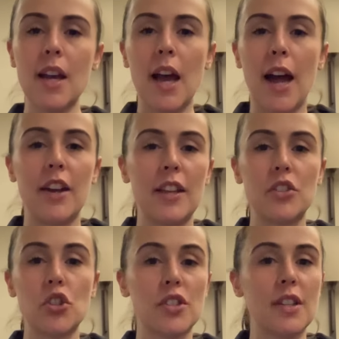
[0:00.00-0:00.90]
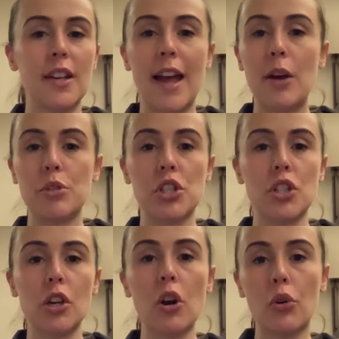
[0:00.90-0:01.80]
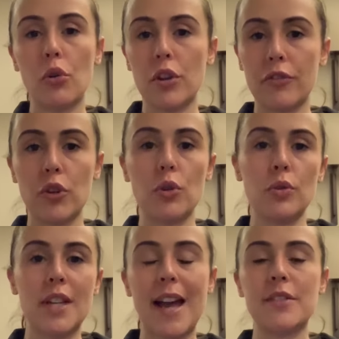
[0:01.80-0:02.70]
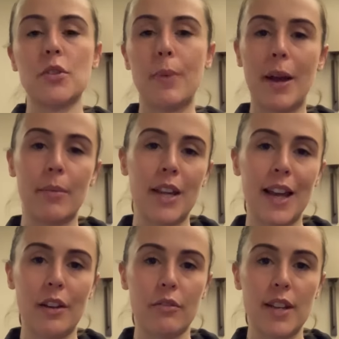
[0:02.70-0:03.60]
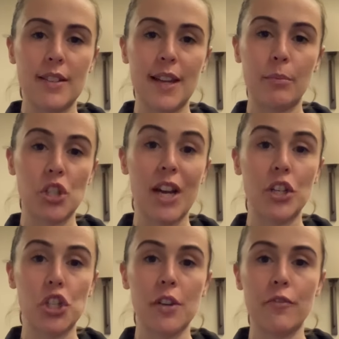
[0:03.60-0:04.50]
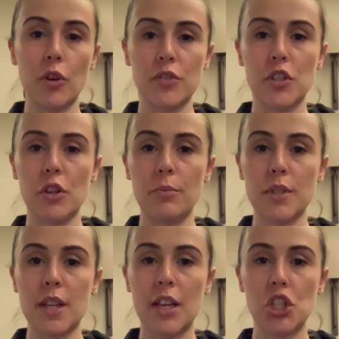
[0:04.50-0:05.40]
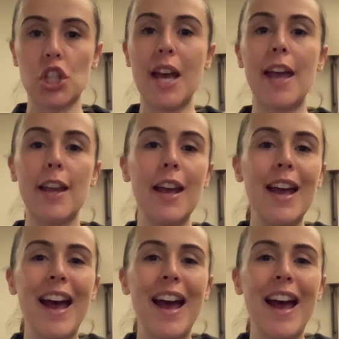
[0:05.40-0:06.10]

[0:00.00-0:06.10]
And it helps you to log all your food. It adds up how many calories, how much energy you've consumed each day.